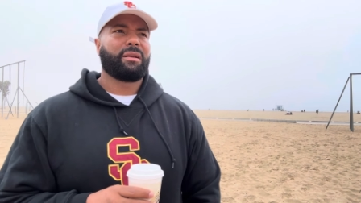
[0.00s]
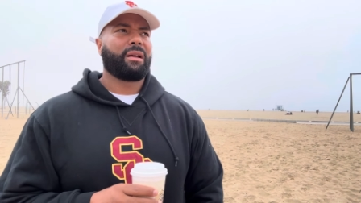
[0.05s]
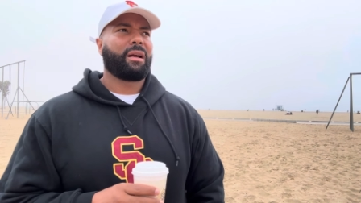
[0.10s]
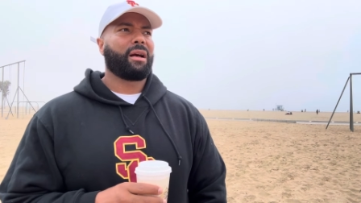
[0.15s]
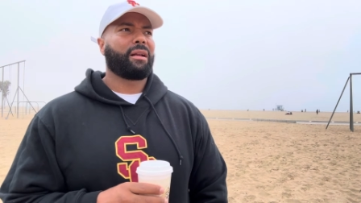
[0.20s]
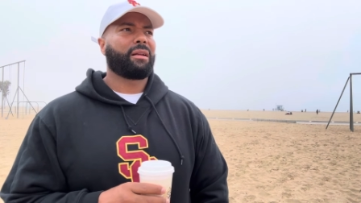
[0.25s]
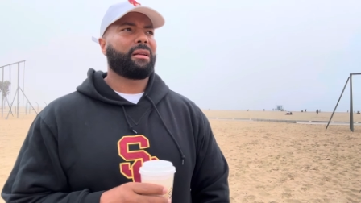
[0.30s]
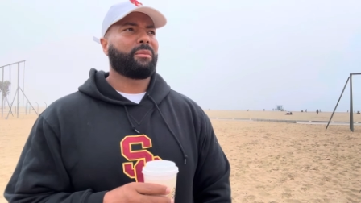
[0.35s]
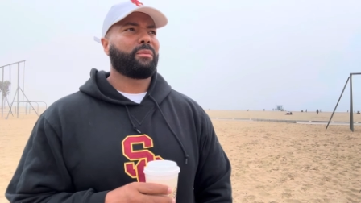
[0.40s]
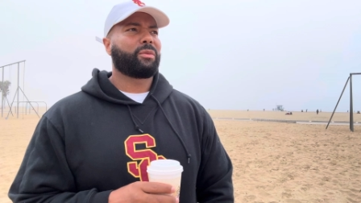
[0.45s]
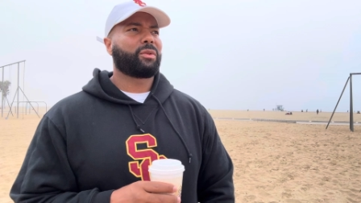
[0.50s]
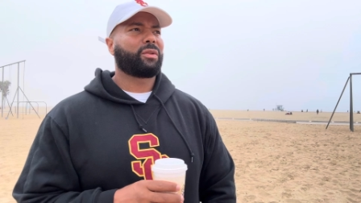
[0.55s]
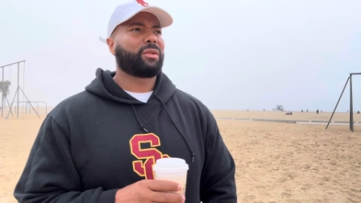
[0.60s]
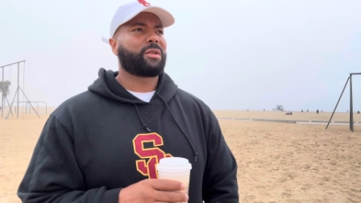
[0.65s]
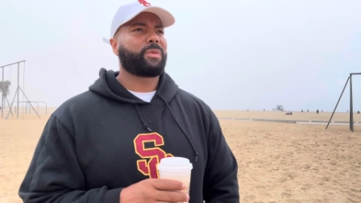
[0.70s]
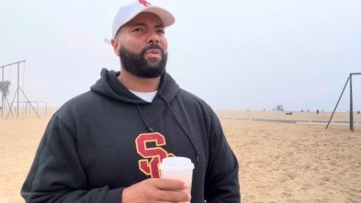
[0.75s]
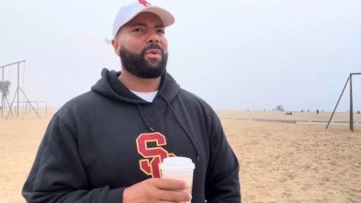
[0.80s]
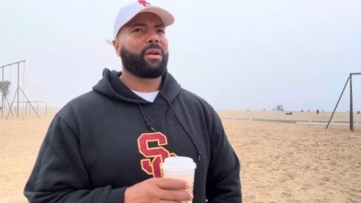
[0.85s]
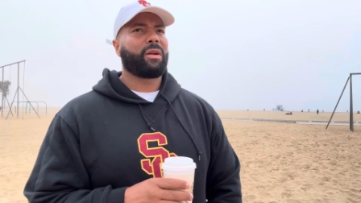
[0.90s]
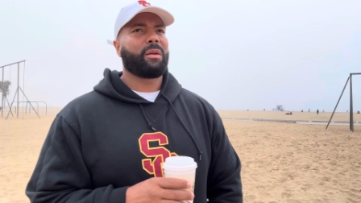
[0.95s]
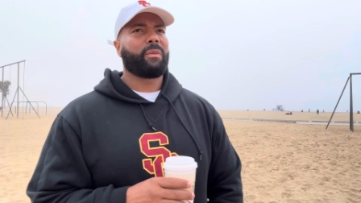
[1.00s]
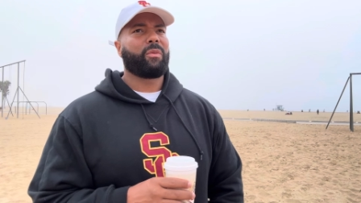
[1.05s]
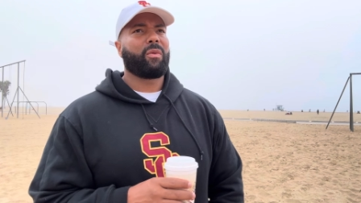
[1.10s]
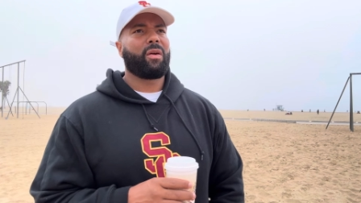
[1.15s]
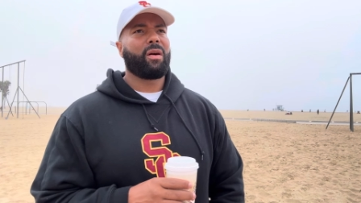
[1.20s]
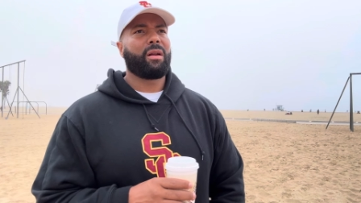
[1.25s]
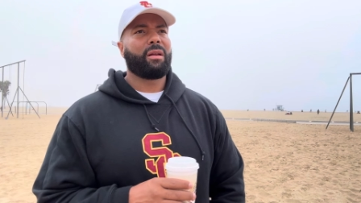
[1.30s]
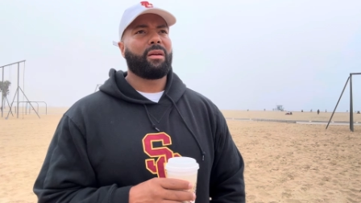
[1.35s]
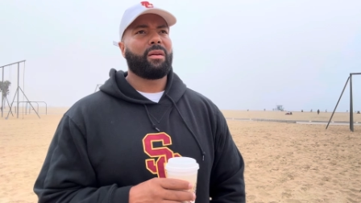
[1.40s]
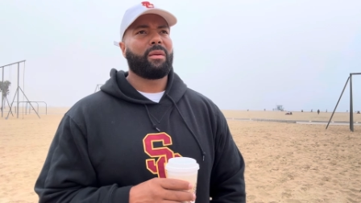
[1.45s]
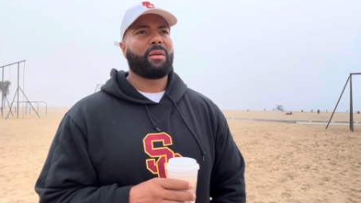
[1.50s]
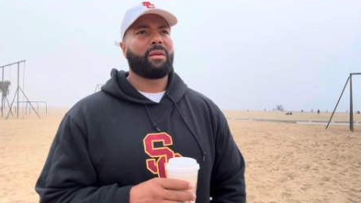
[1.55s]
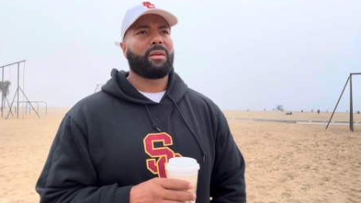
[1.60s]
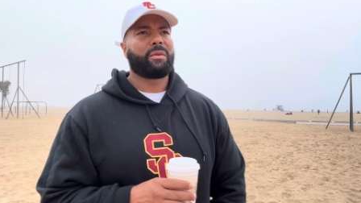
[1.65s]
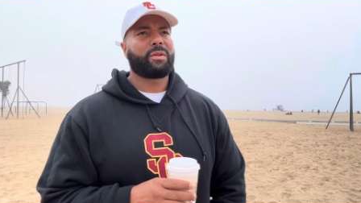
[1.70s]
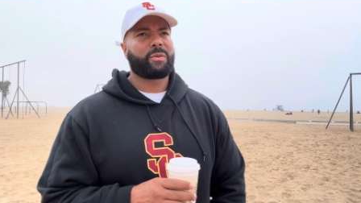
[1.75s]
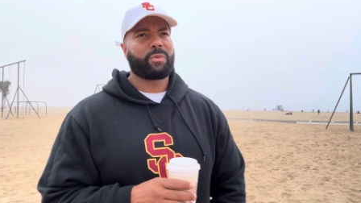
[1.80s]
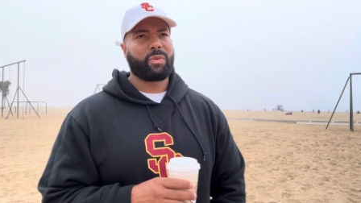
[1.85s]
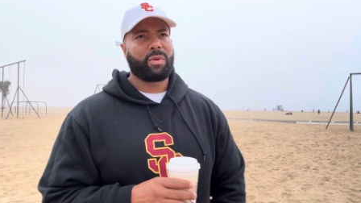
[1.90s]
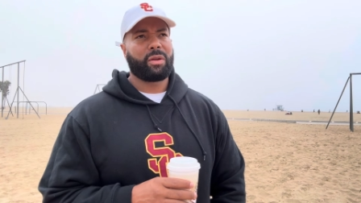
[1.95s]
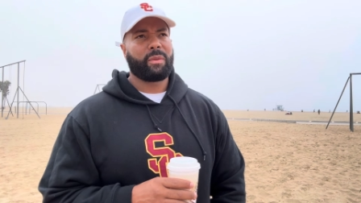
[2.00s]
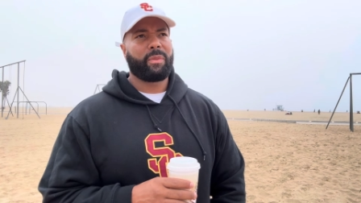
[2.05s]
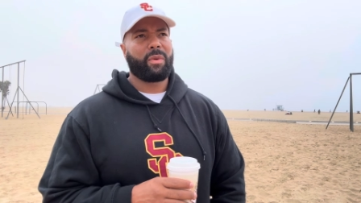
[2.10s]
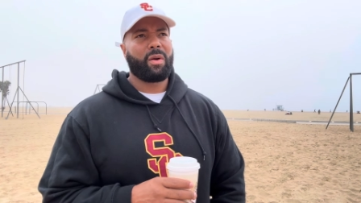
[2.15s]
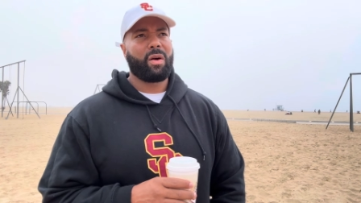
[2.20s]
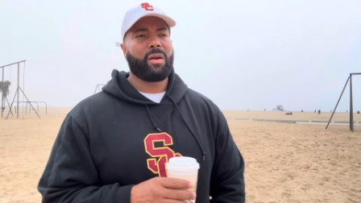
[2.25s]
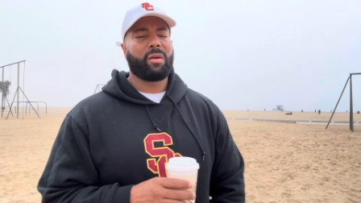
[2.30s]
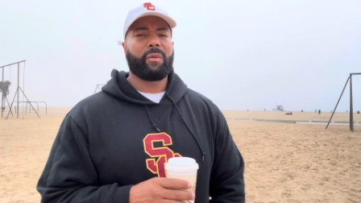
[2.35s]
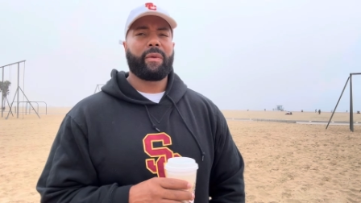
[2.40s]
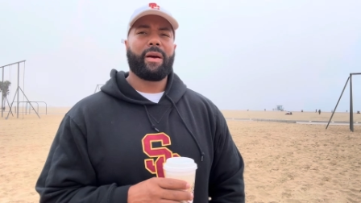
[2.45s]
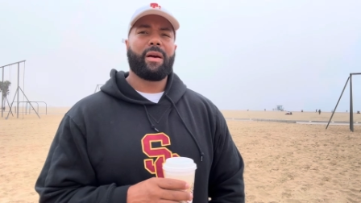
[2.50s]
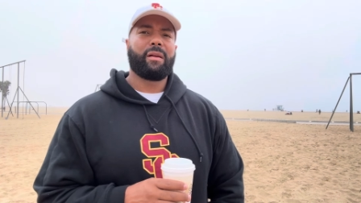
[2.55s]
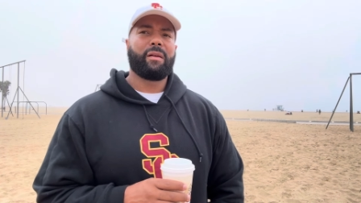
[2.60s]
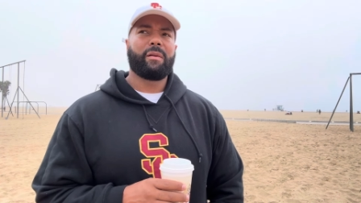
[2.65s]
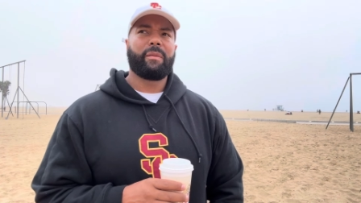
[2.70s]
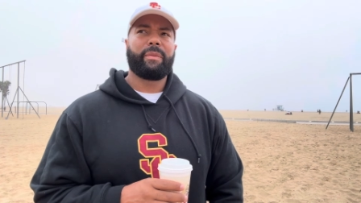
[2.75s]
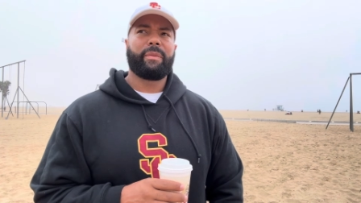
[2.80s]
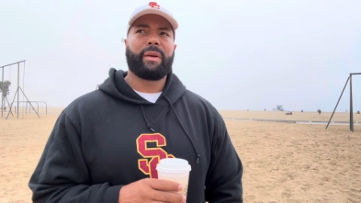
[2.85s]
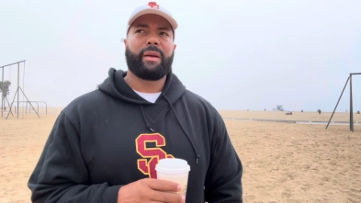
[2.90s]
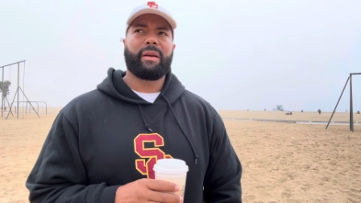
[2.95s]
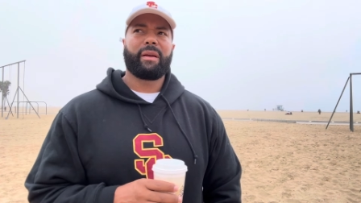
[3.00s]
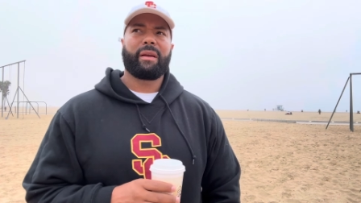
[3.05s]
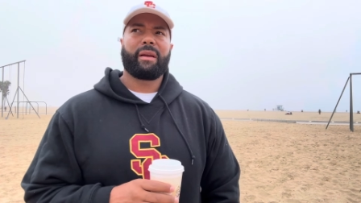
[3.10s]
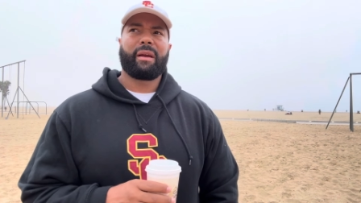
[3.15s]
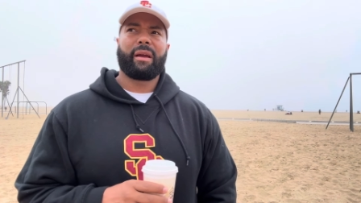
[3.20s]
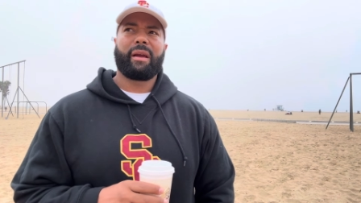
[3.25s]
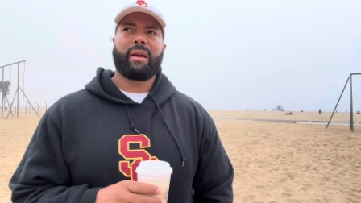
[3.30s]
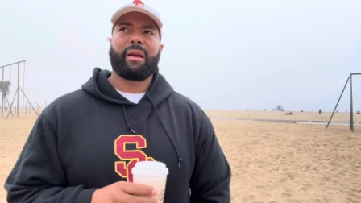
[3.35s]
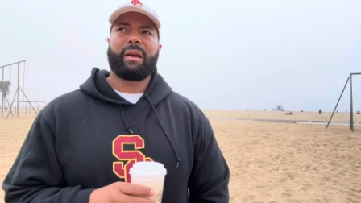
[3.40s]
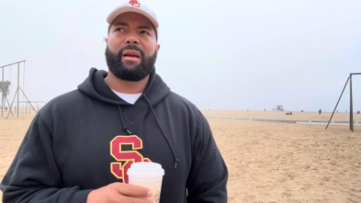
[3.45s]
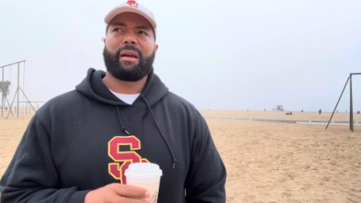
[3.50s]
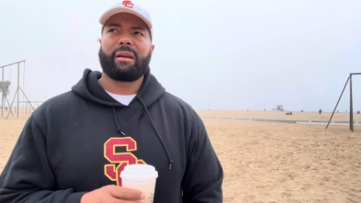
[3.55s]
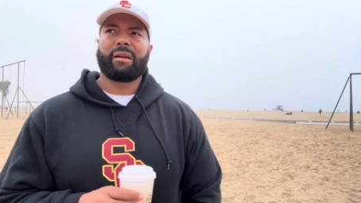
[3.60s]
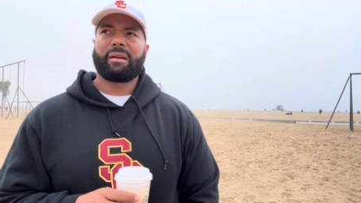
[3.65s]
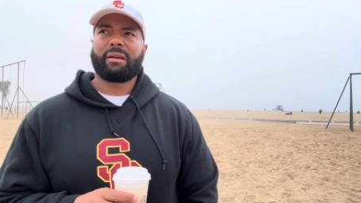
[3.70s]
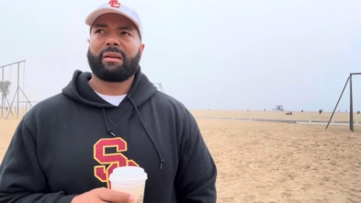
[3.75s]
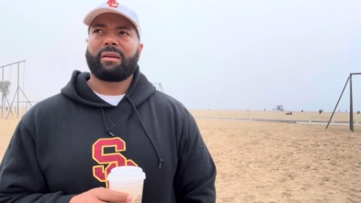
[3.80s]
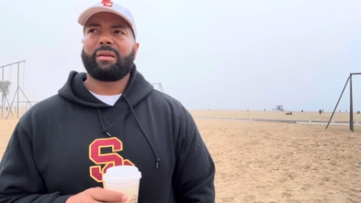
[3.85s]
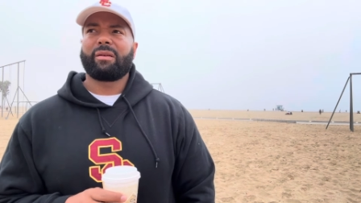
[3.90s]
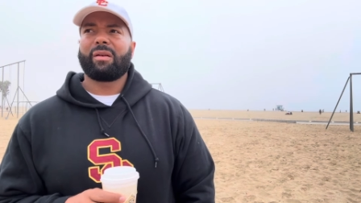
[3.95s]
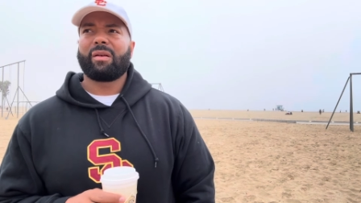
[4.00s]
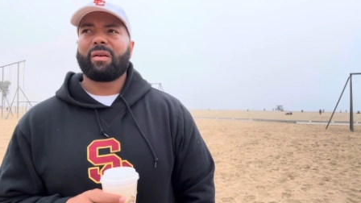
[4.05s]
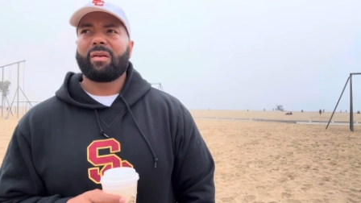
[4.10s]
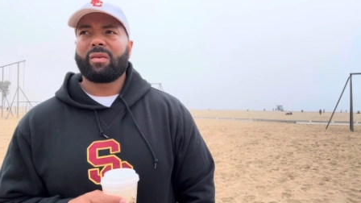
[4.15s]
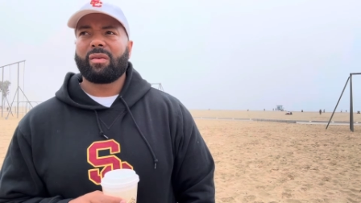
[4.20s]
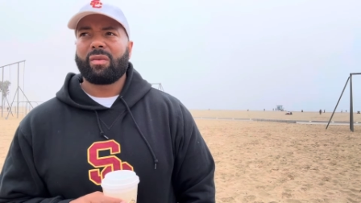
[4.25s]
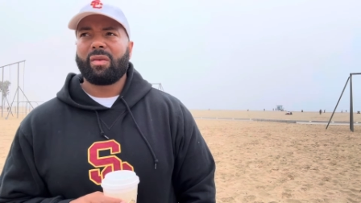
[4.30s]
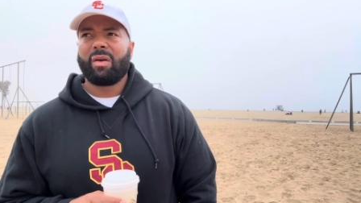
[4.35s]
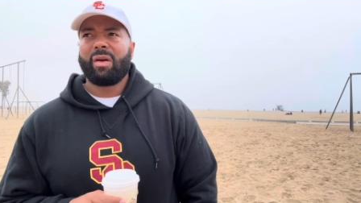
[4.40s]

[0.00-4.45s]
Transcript: Got them spread the ball, spread the ball around a little bit, and you know,